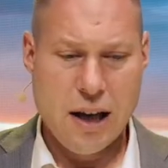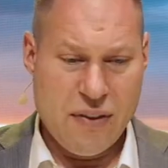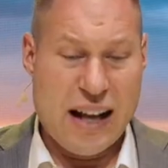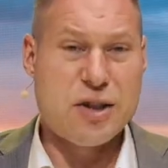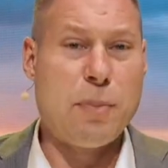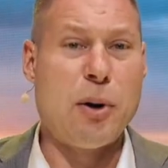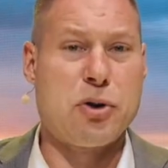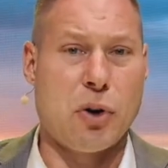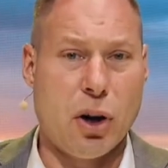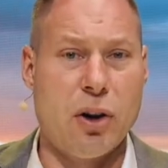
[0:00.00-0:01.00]
That
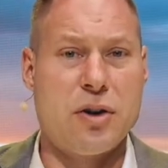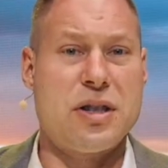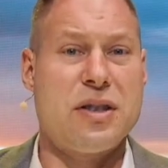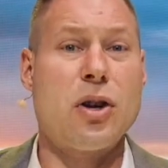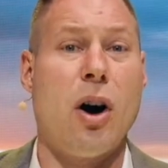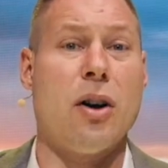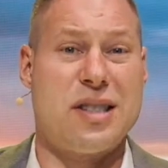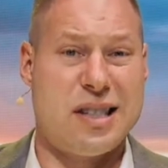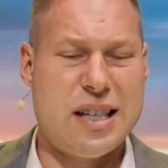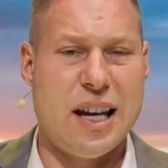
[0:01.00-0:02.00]
spiritual curse is called
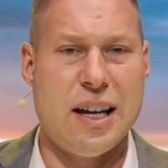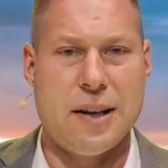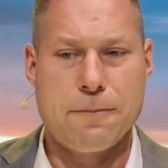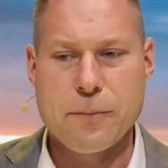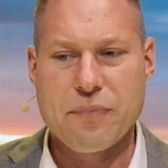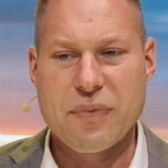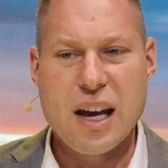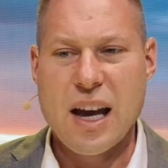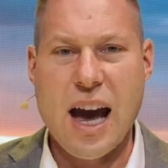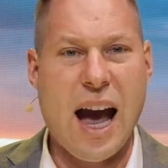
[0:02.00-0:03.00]
sin.
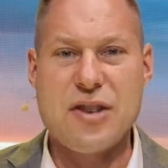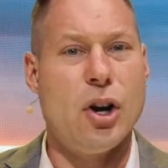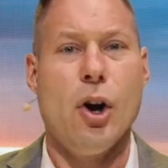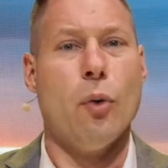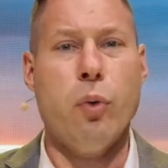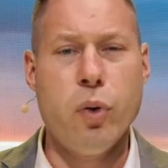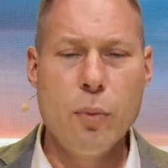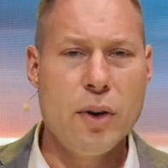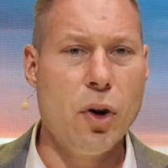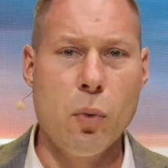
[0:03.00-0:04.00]
It has
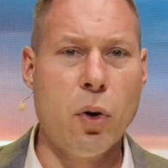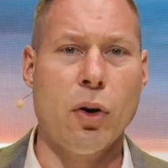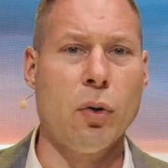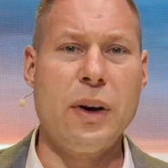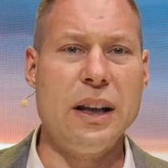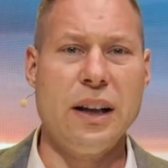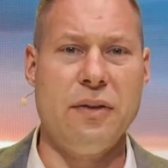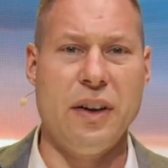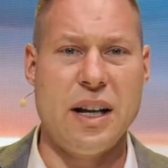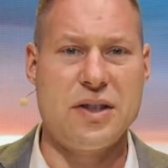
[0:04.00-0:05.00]
ruined the world we
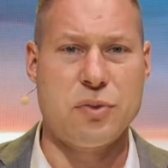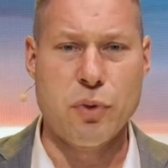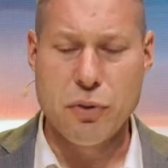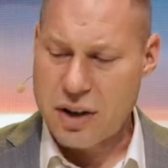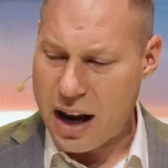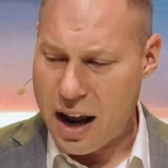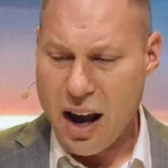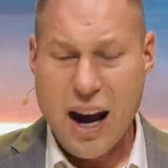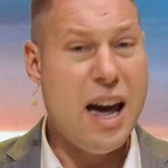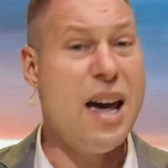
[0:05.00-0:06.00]
live in. It's ruined
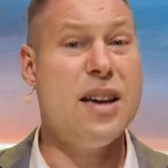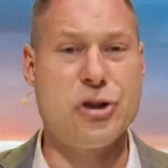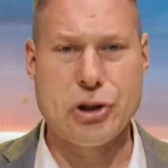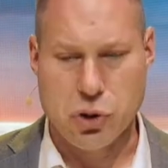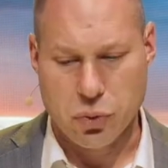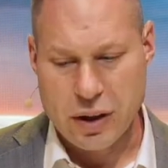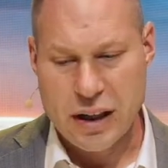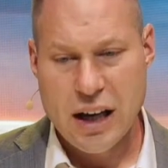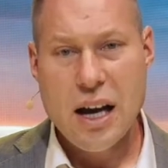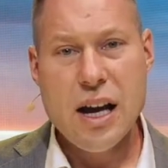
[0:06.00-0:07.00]
history.
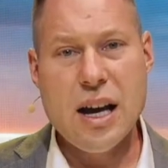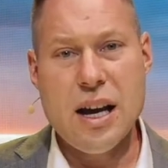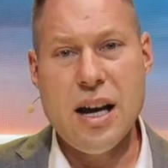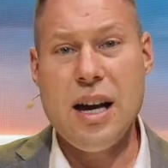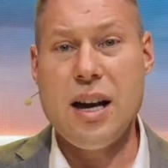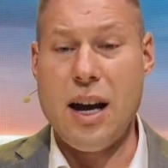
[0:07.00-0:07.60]
It,